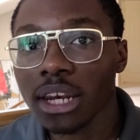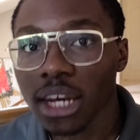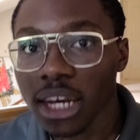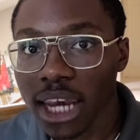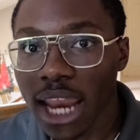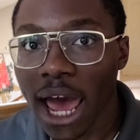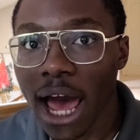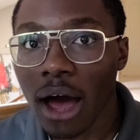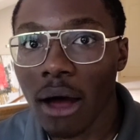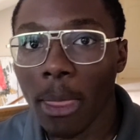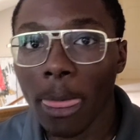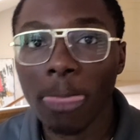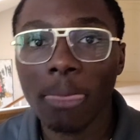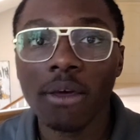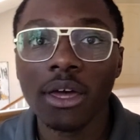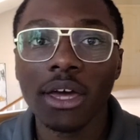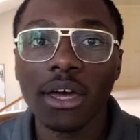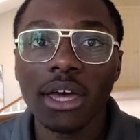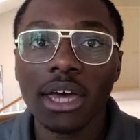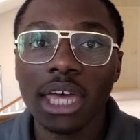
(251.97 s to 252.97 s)
Now,
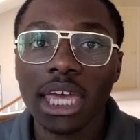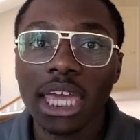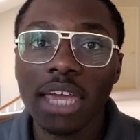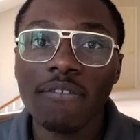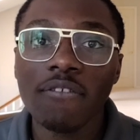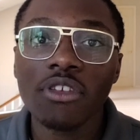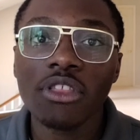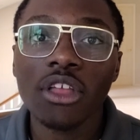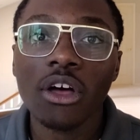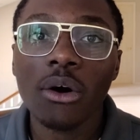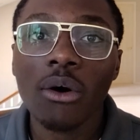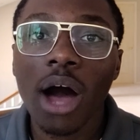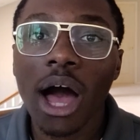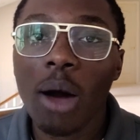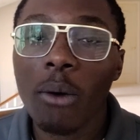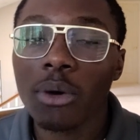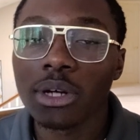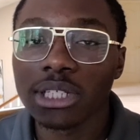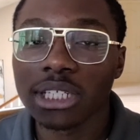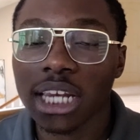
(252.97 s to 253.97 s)
even though
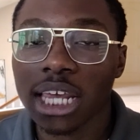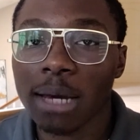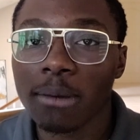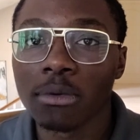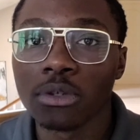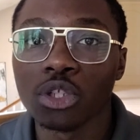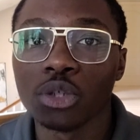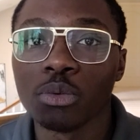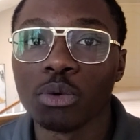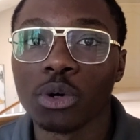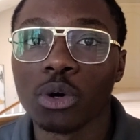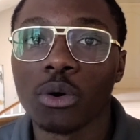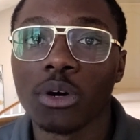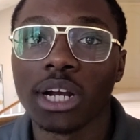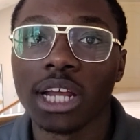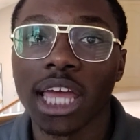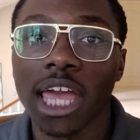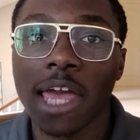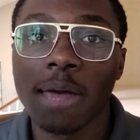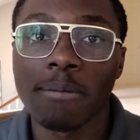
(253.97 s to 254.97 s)
I wasn't able to
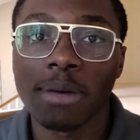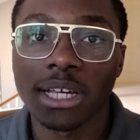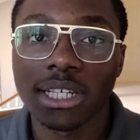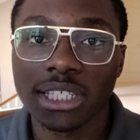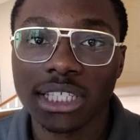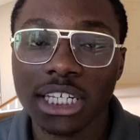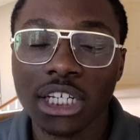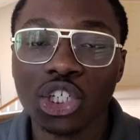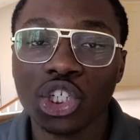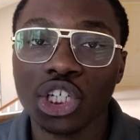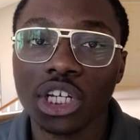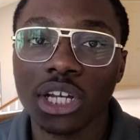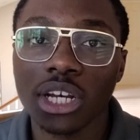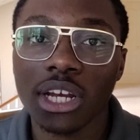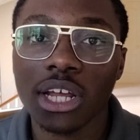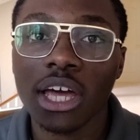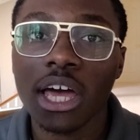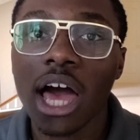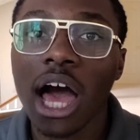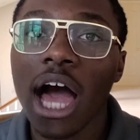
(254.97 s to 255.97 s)
record a gaming session,